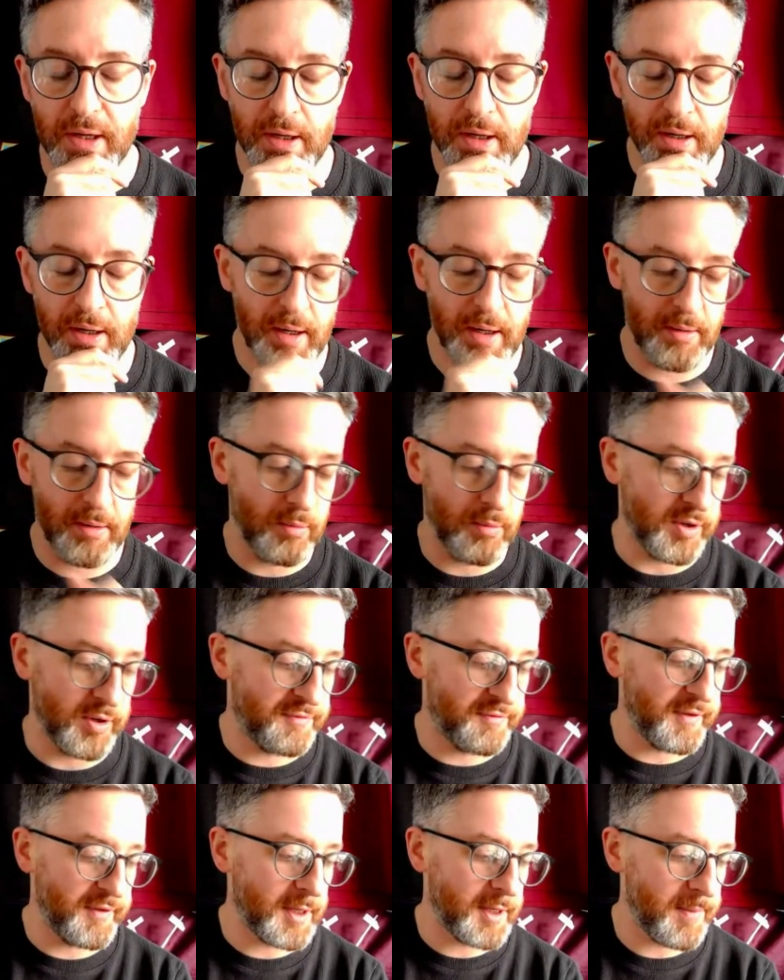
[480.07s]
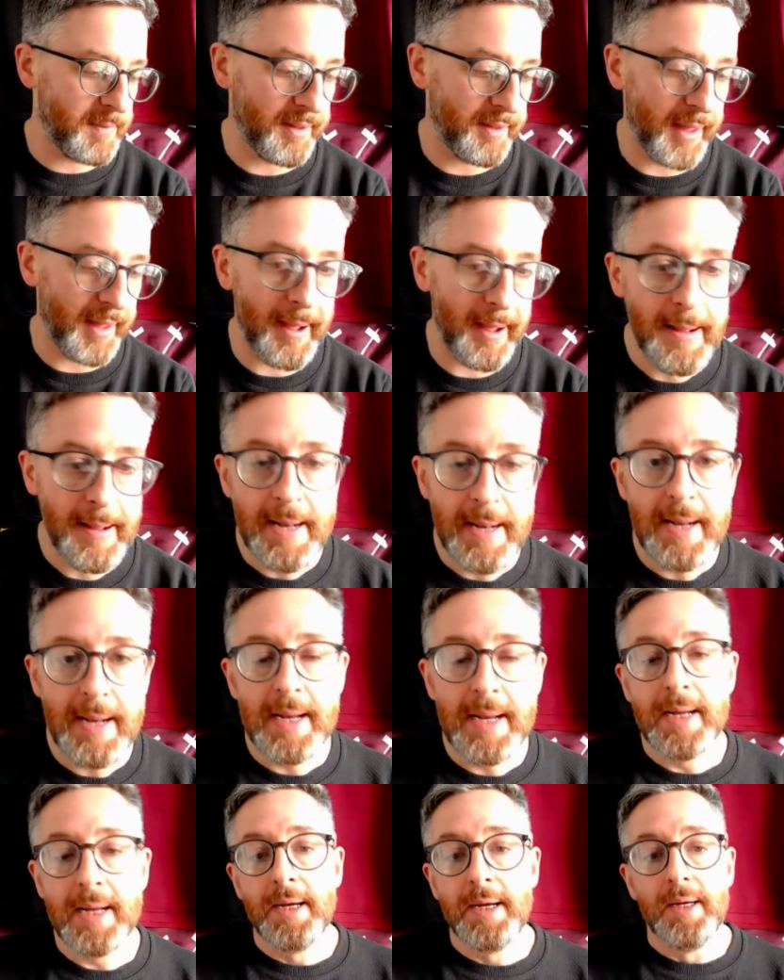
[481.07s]
uh, what you think about that.
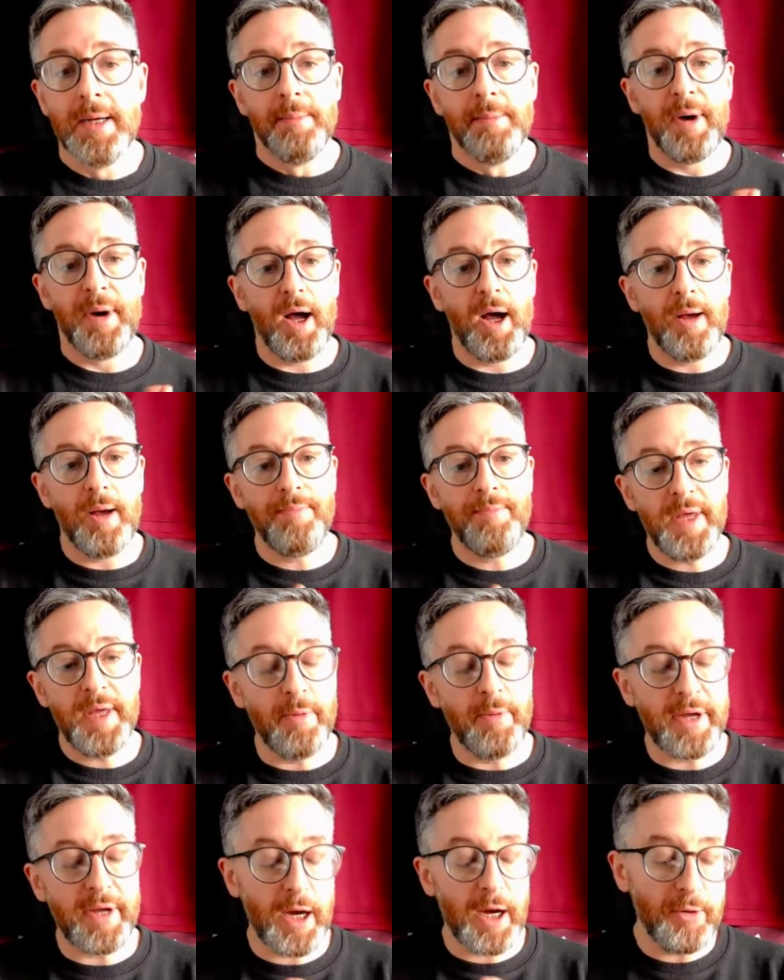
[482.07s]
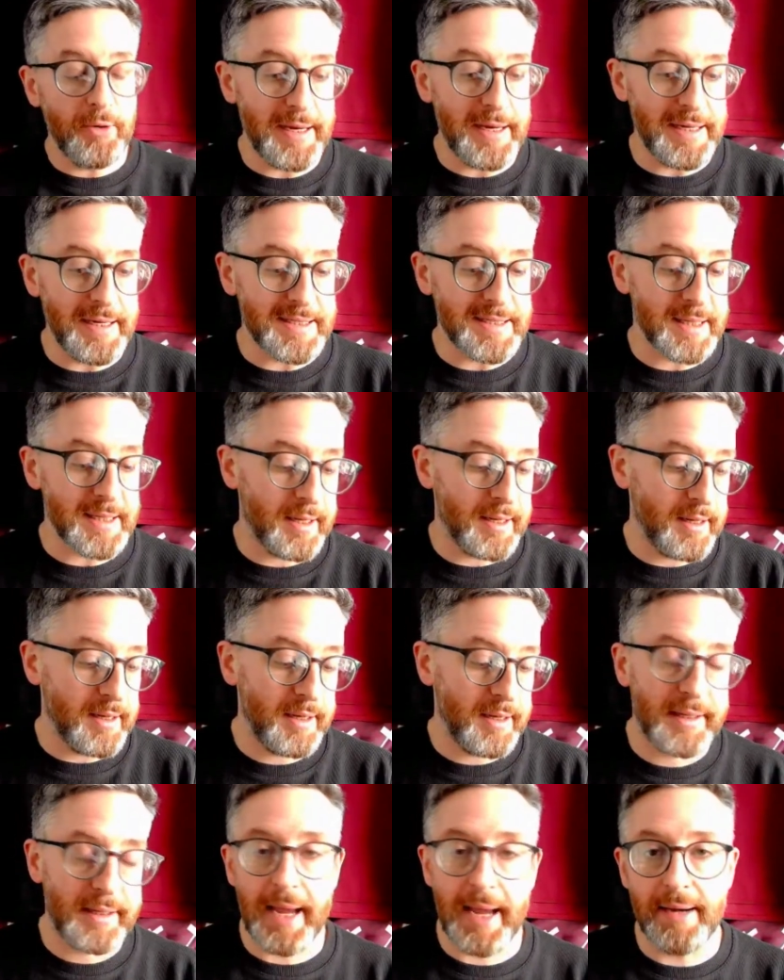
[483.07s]
But um, here we go then. It's uh,
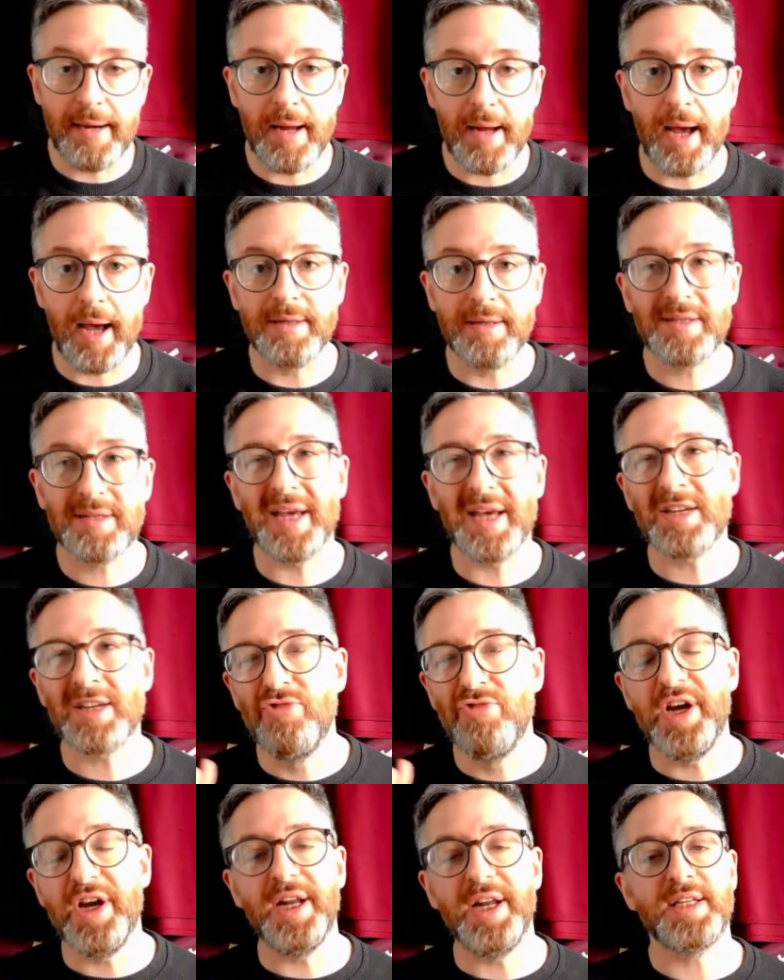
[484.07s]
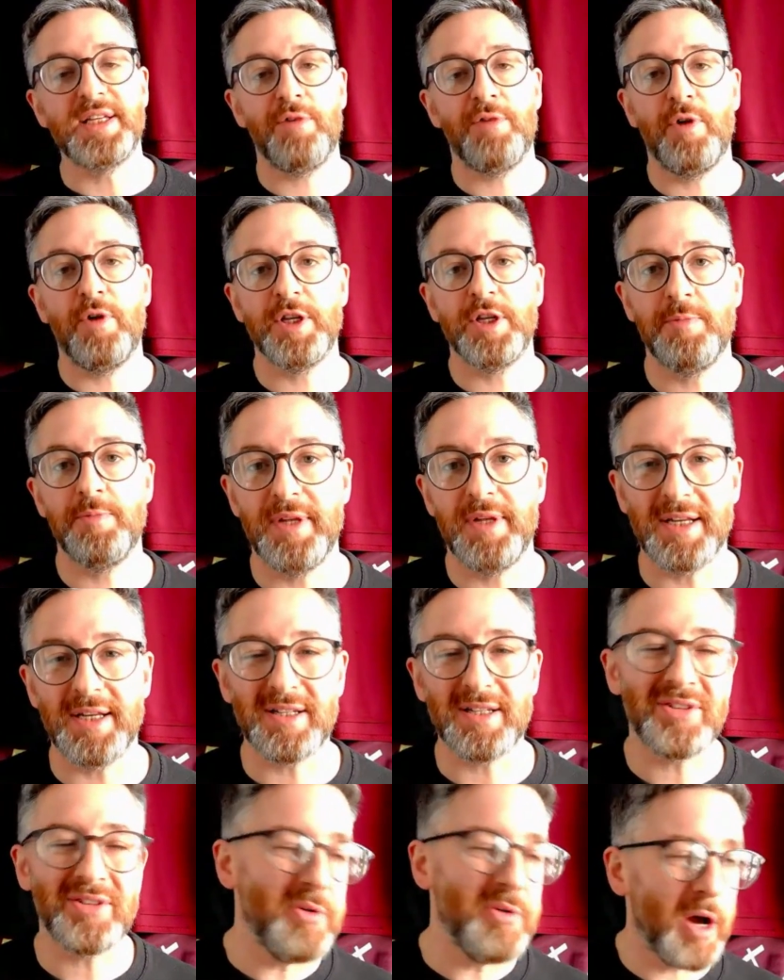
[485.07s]
again, and it's a really tough one to predict. I
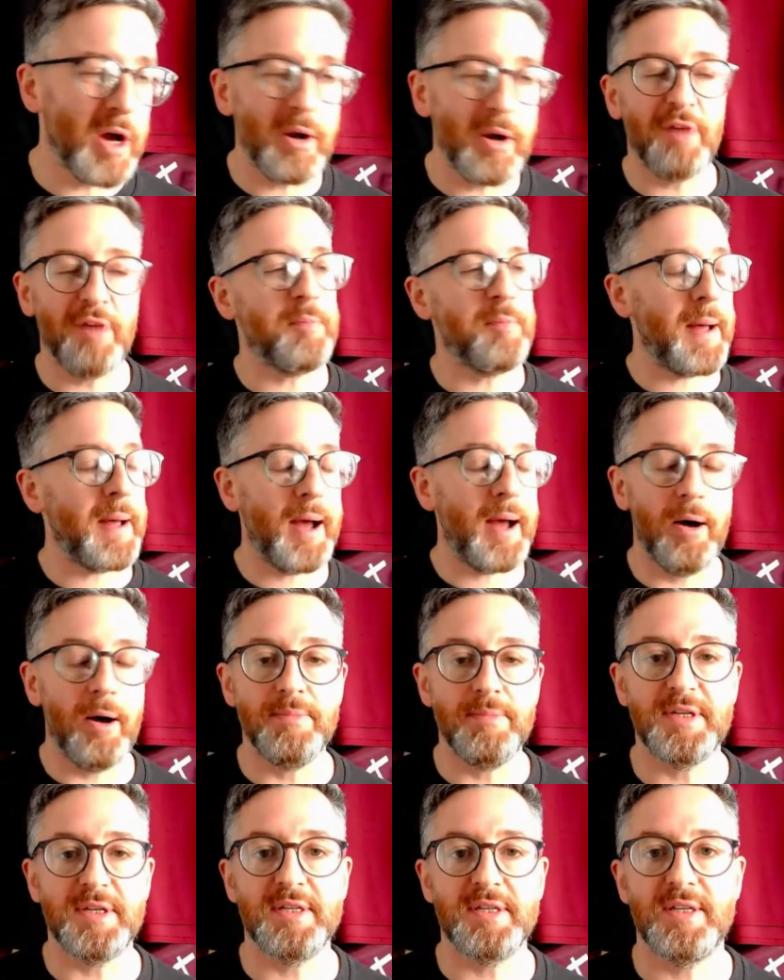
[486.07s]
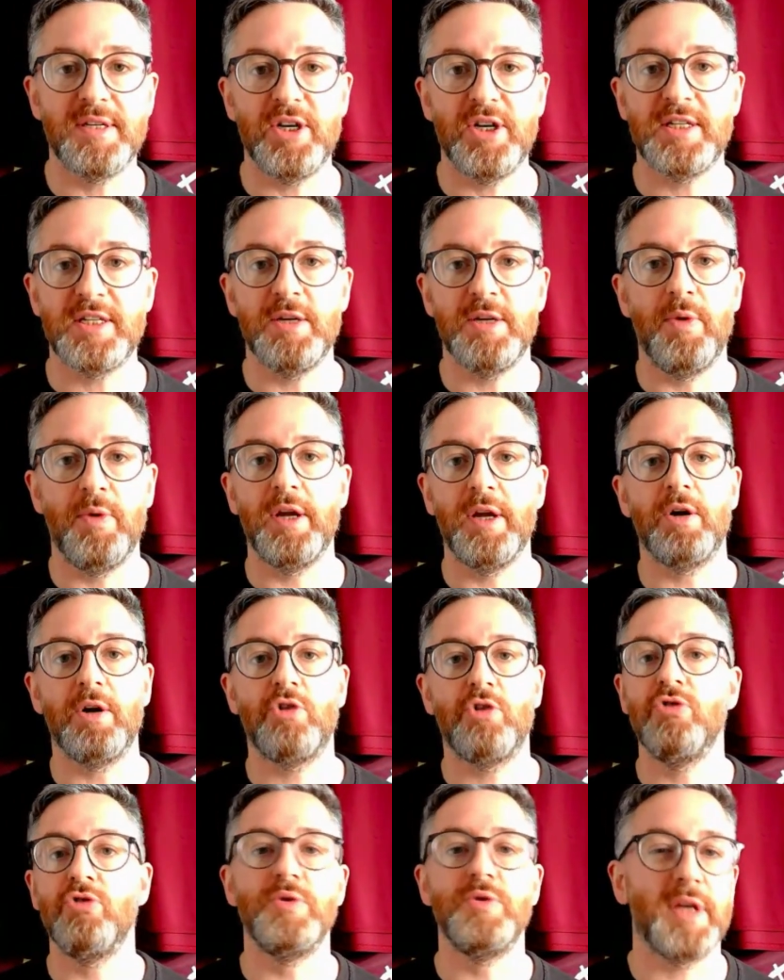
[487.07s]
don't know enough about them to suggest that we're going to
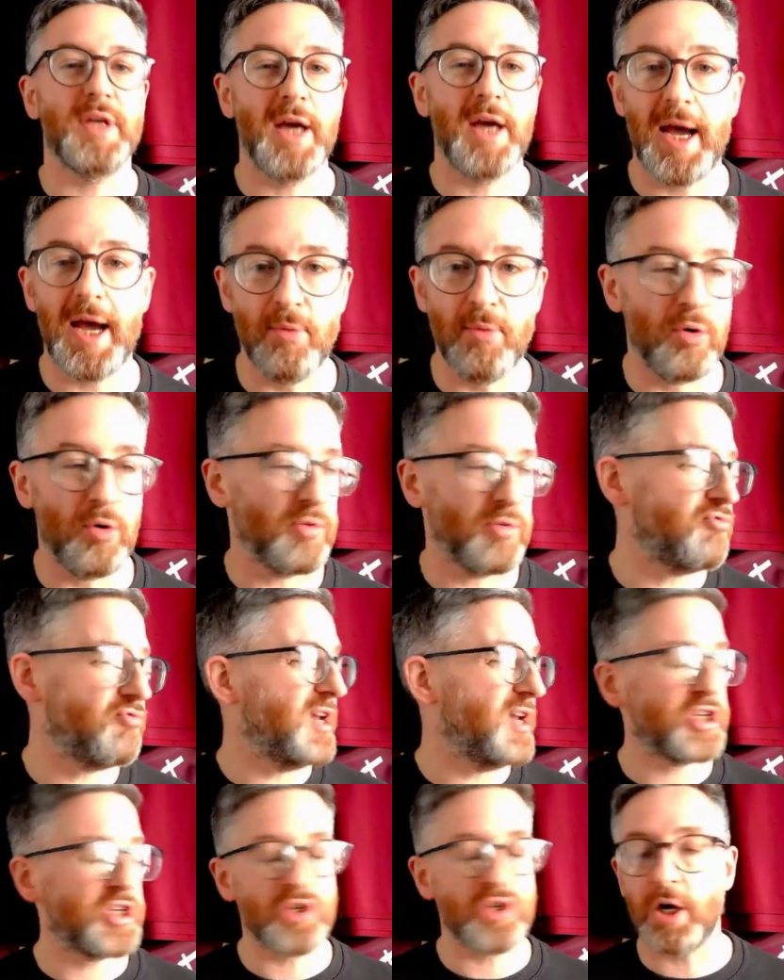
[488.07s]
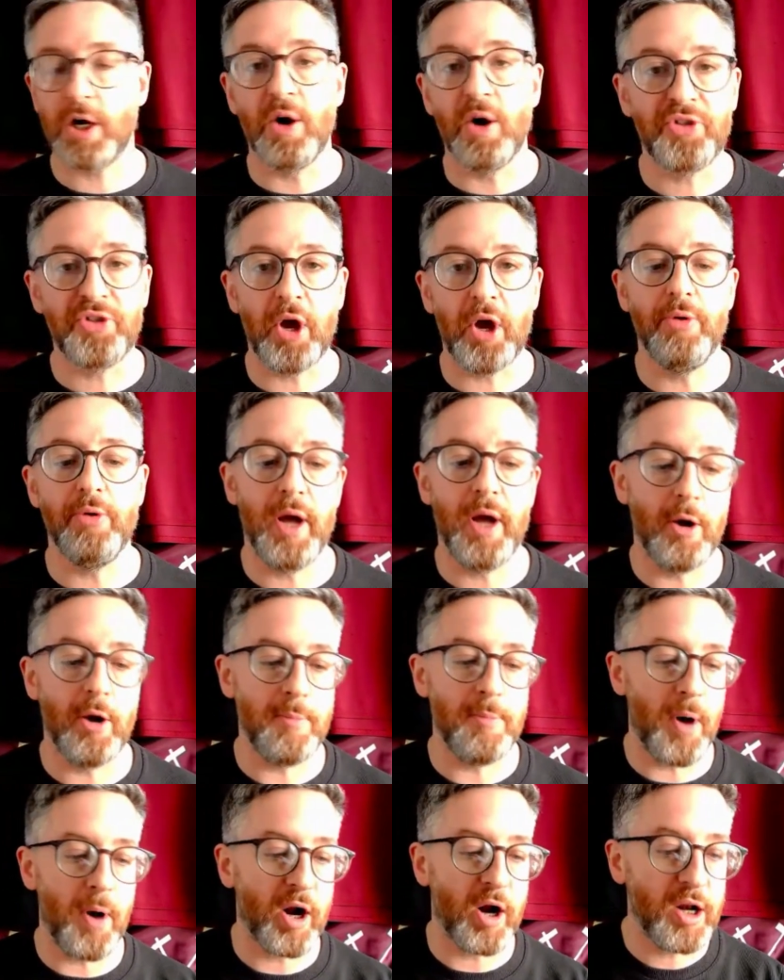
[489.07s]
cruise the game or really struggle. I don't know,
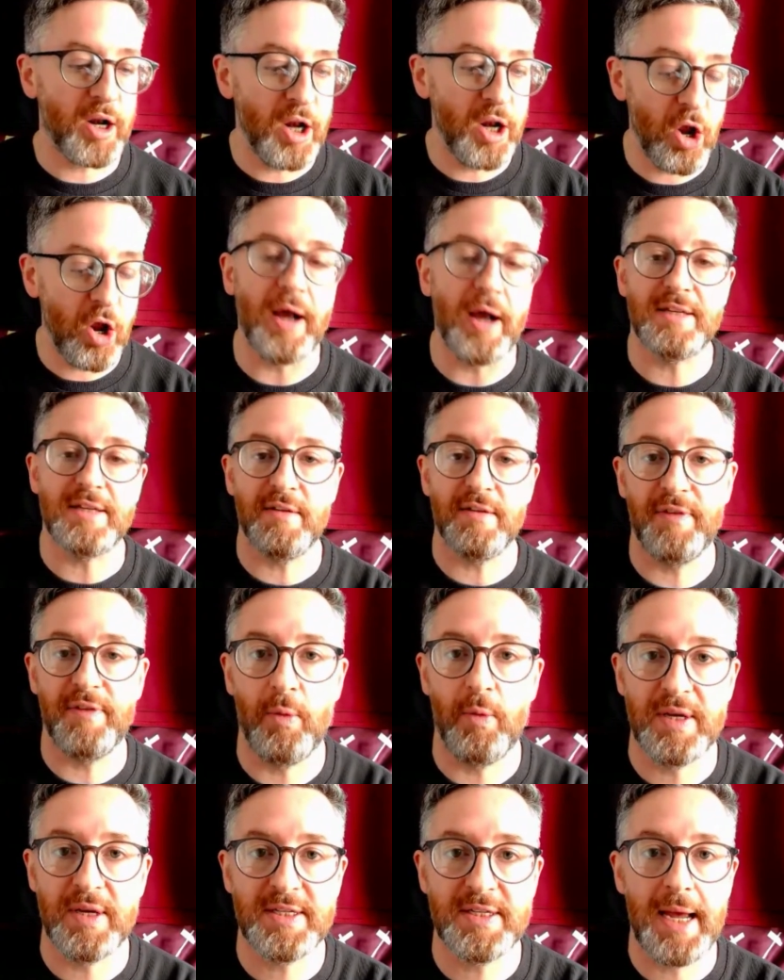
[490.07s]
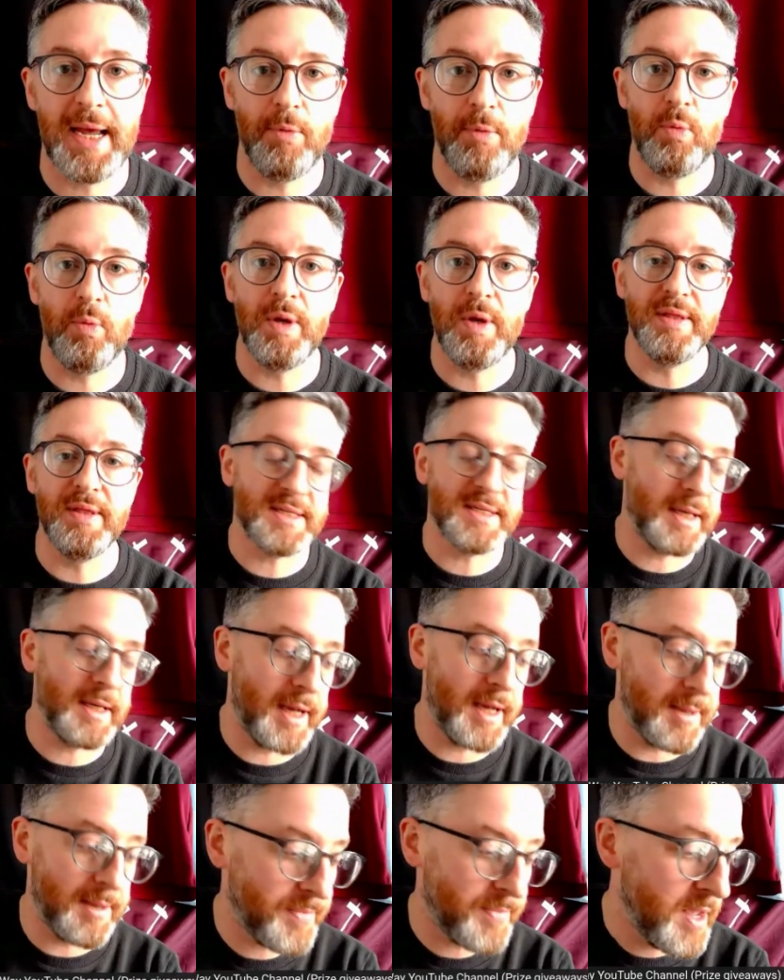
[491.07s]
but I'd like to think West Ham will win this
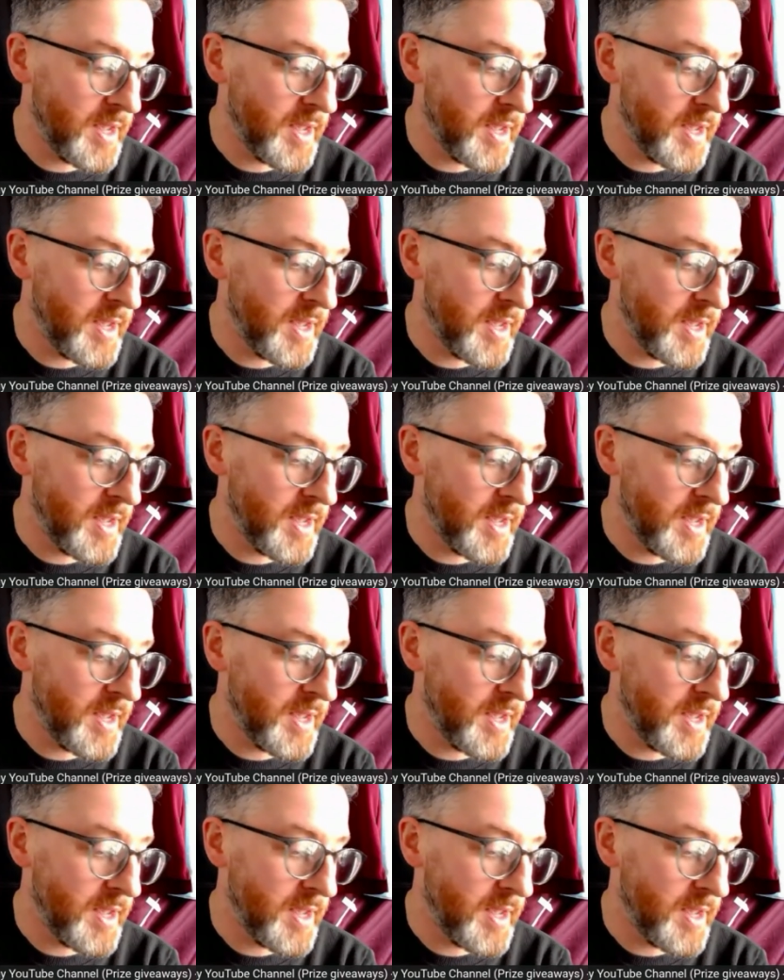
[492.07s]
game.